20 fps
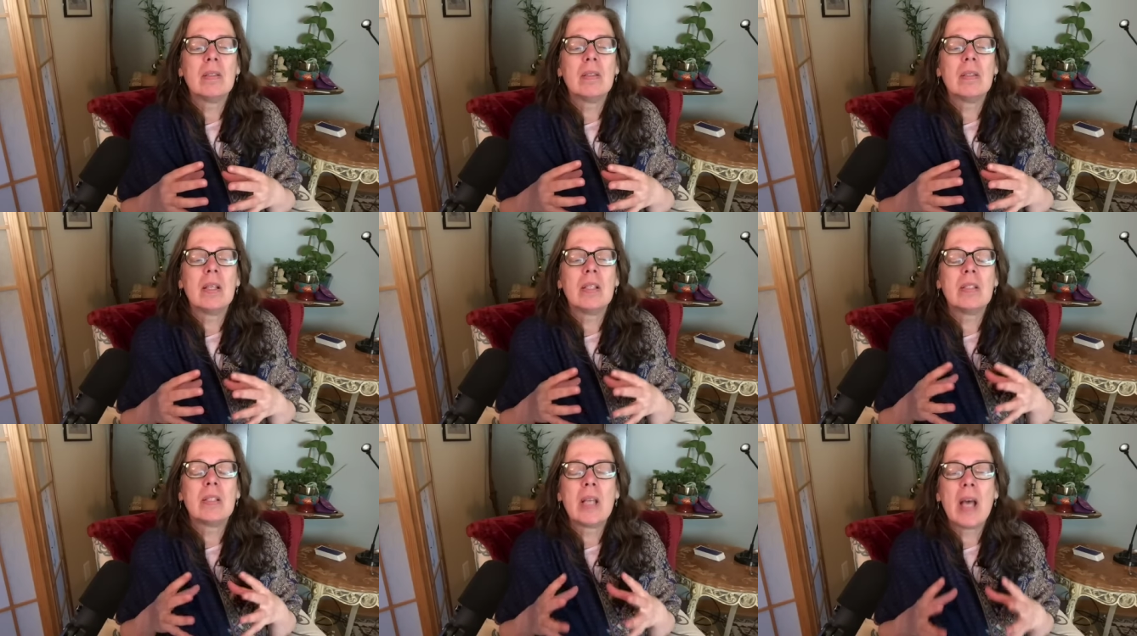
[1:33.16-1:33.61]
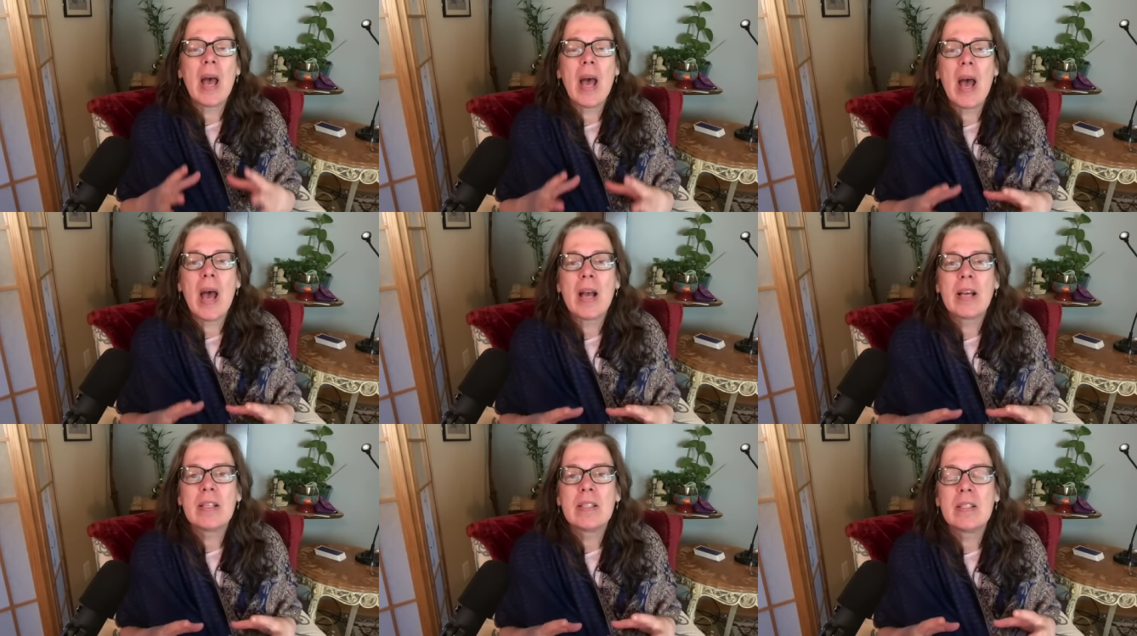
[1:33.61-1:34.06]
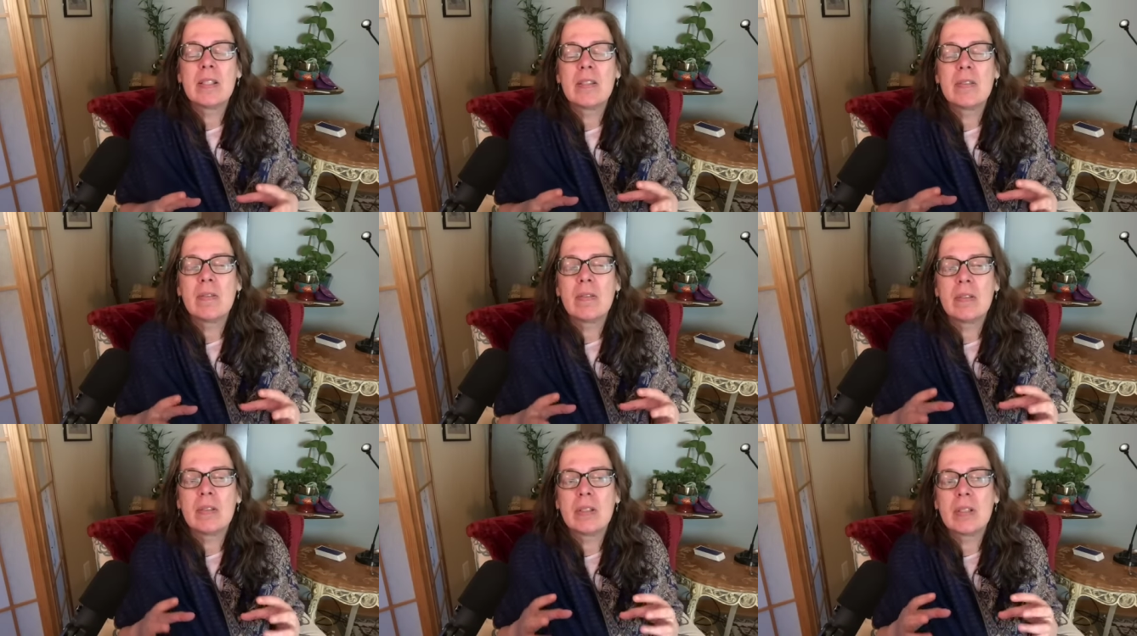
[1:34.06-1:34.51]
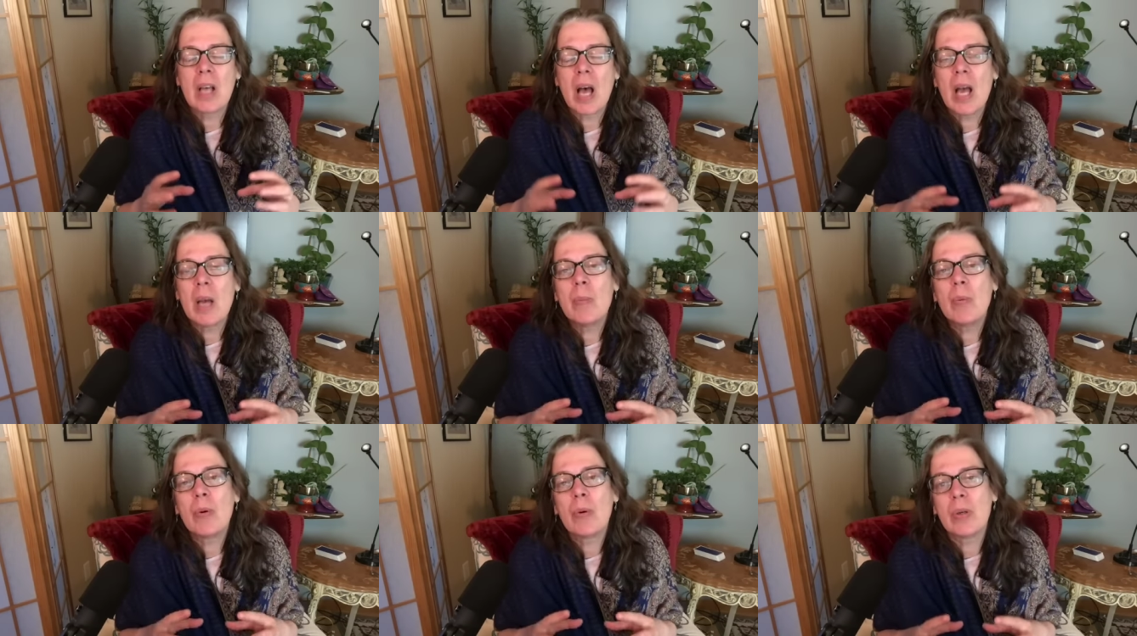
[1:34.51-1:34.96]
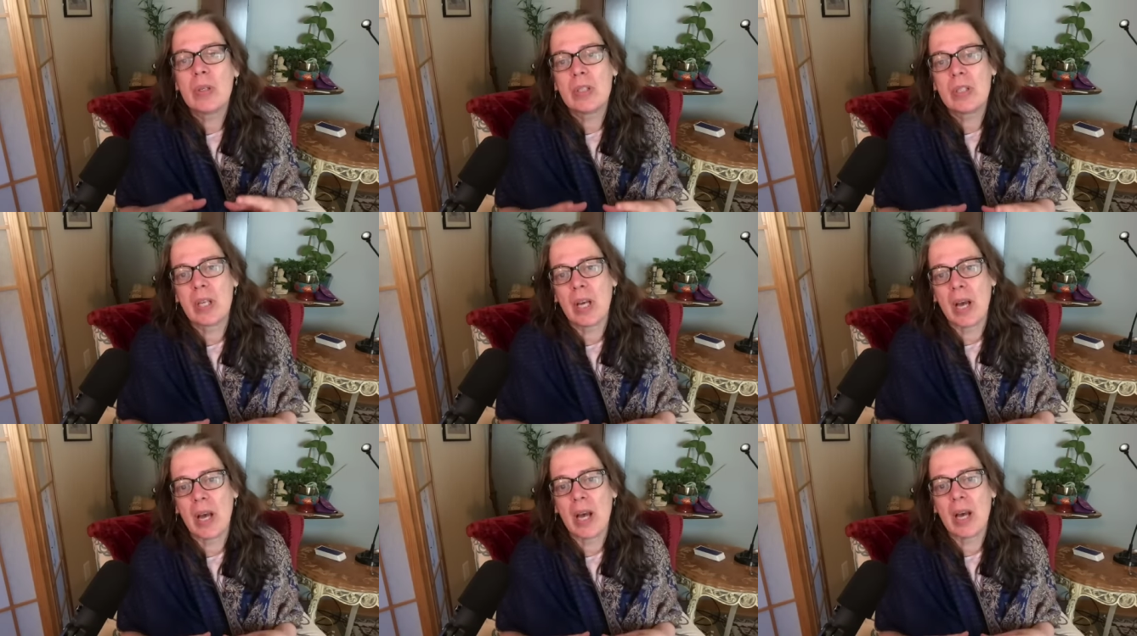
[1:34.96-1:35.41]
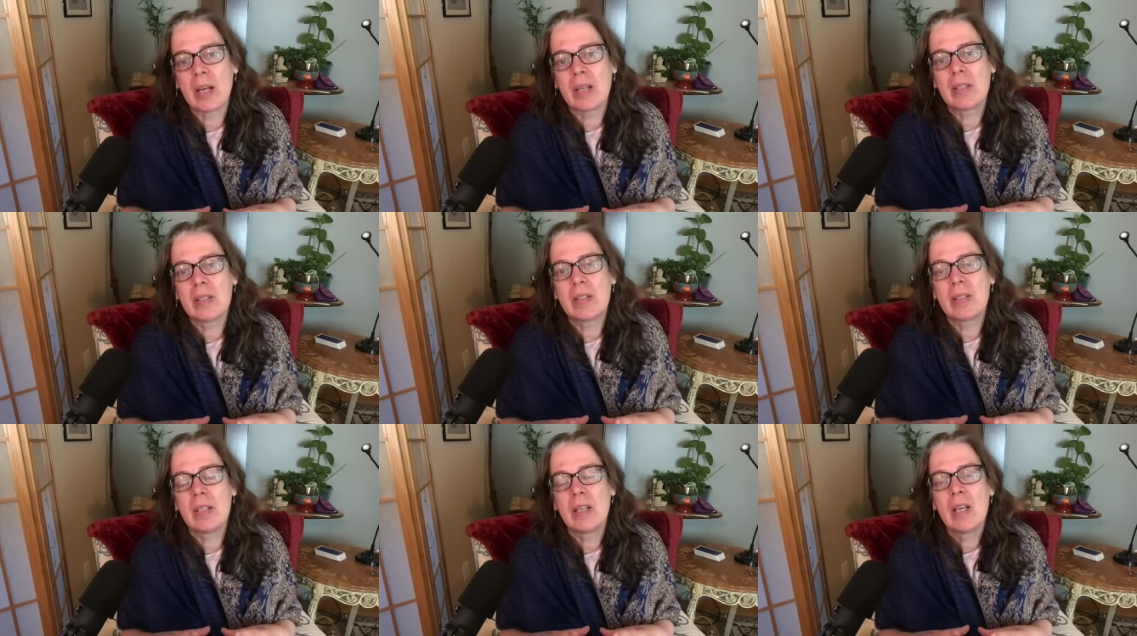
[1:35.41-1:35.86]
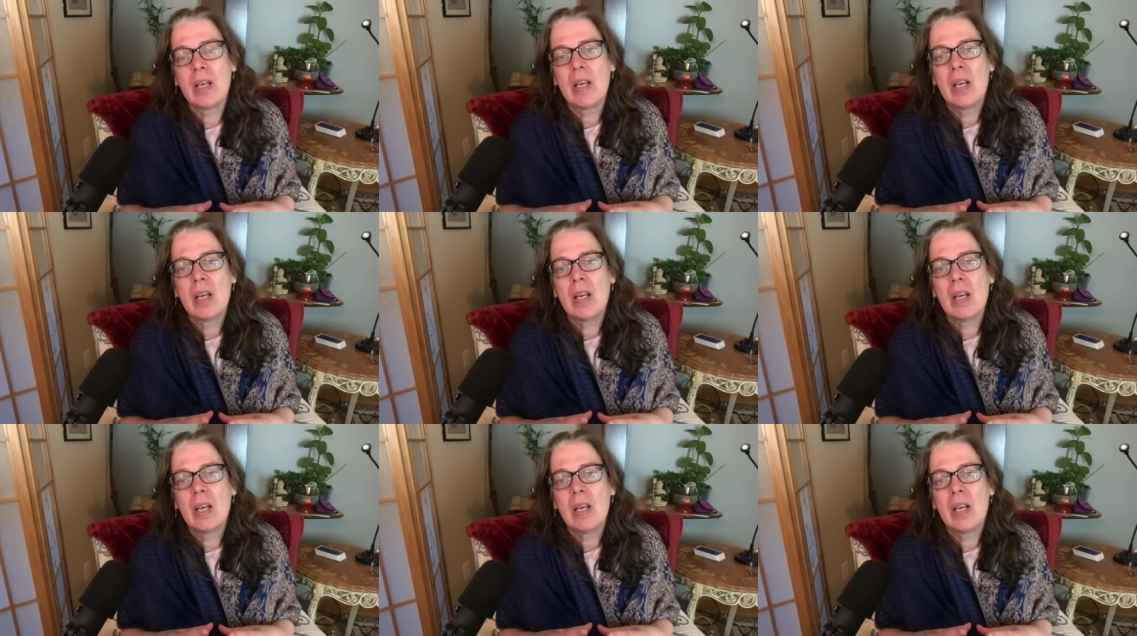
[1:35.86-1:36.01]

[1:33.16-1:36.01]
attacks, cyber attacks